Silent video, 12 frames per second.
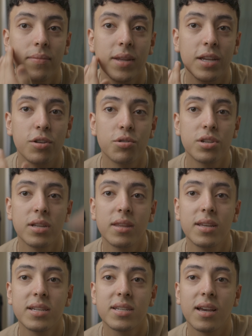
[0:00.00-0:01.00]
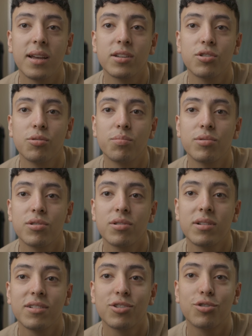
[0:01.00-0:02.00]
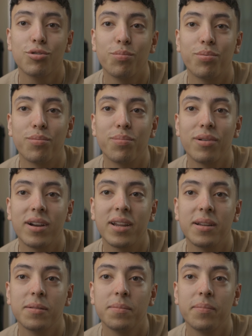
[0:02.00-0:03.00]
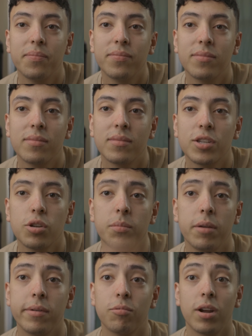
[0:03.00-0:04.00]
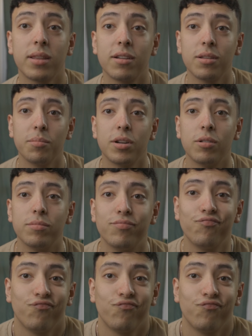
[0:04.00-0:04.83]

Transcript: And you see this side super bright. So maybe right there in the middle.